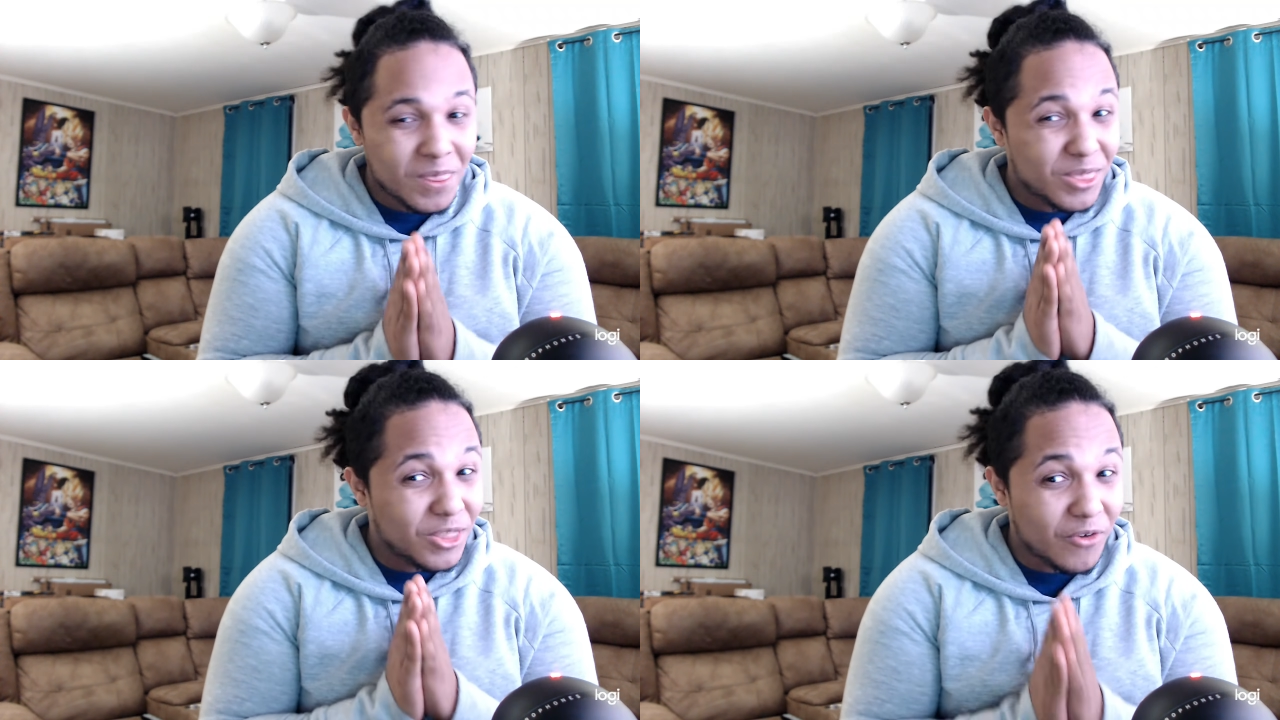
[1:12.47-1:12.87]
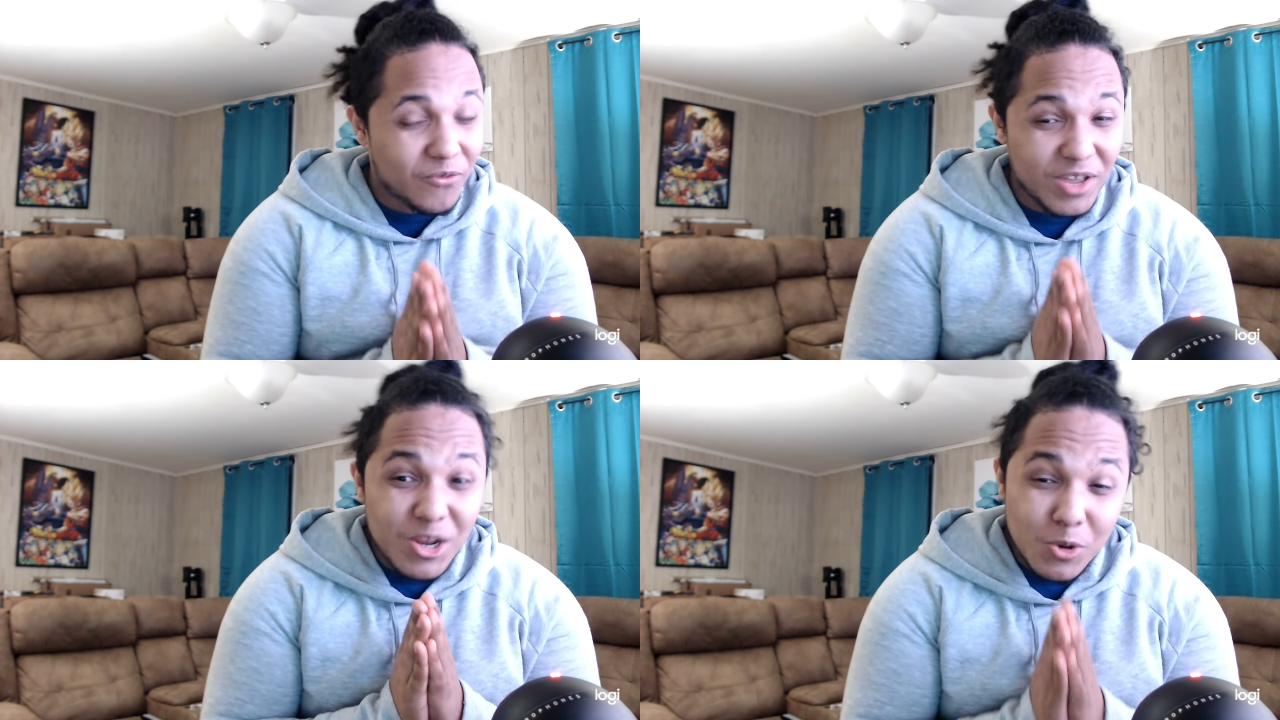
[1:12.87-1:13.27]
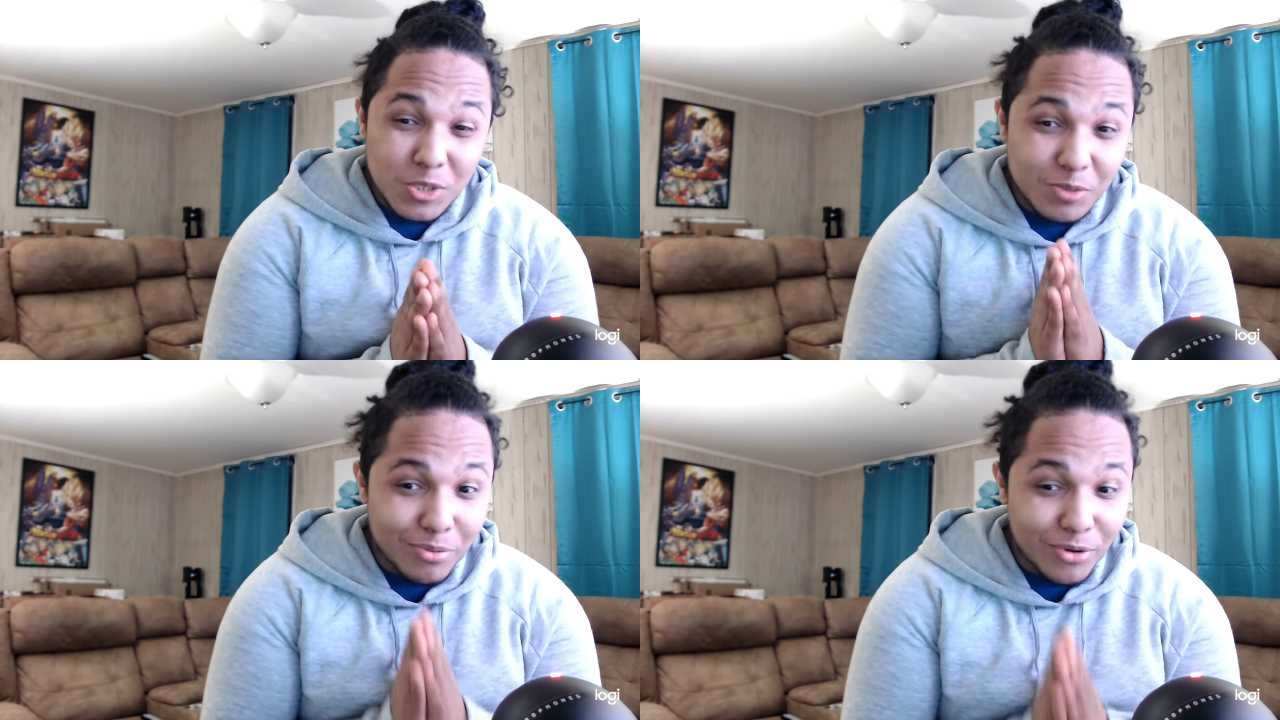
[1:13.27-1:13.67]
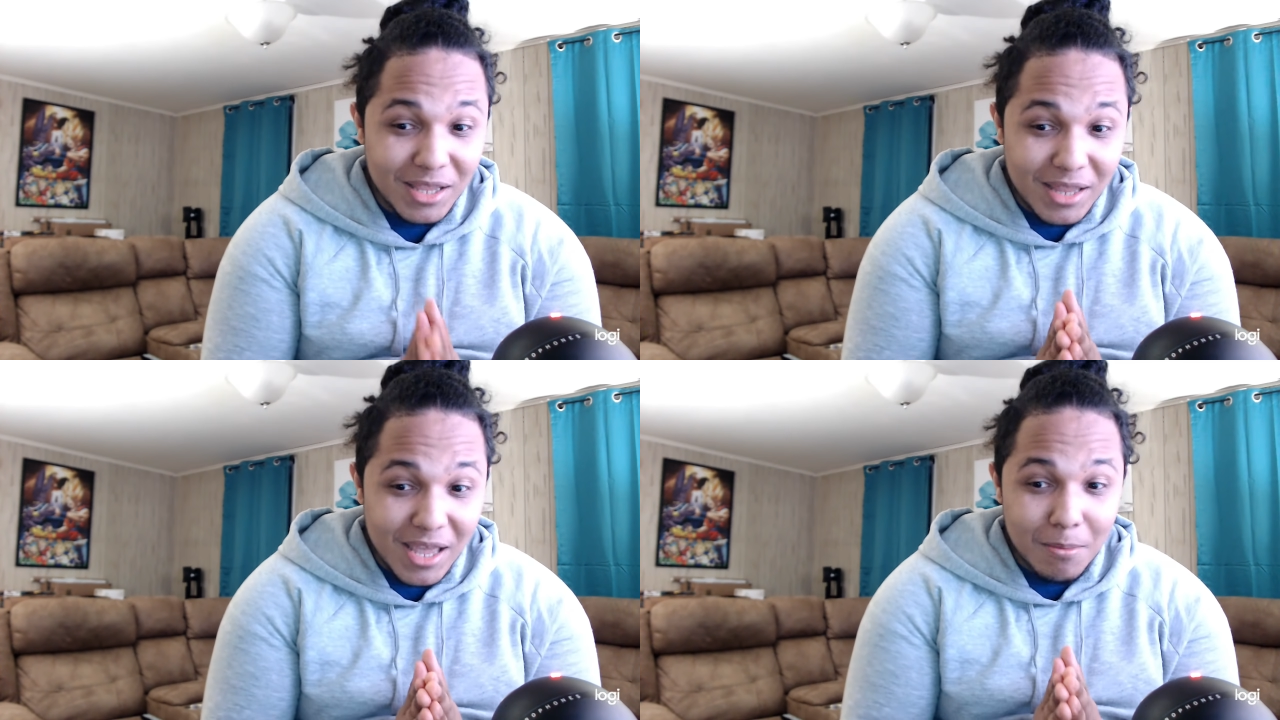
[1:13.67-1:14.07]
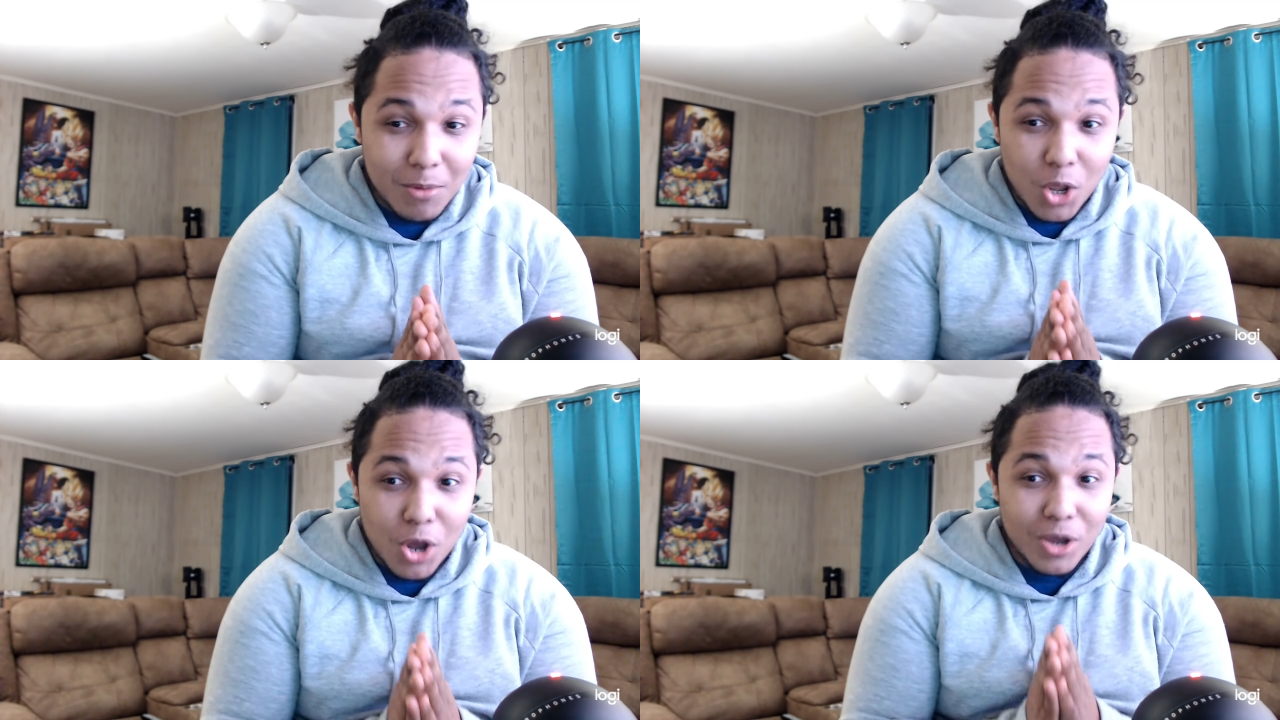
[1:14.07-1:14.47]
The video is pretty damn
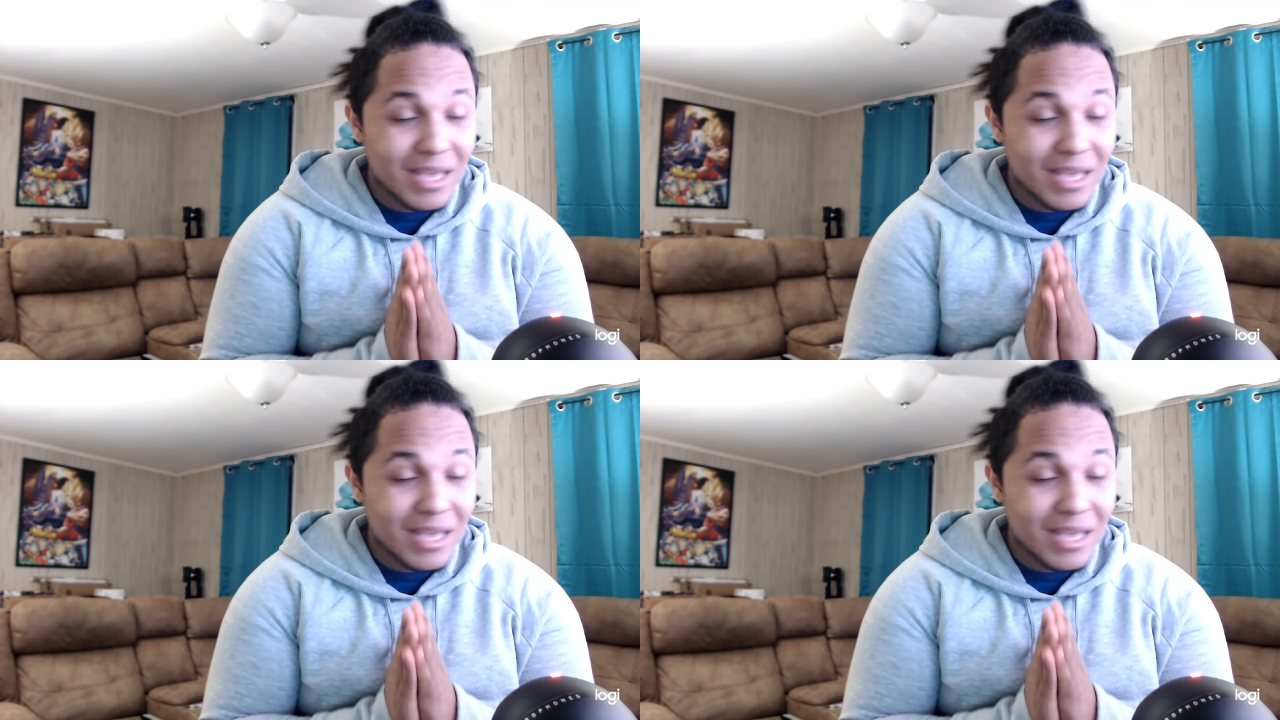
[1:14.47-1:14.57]
long.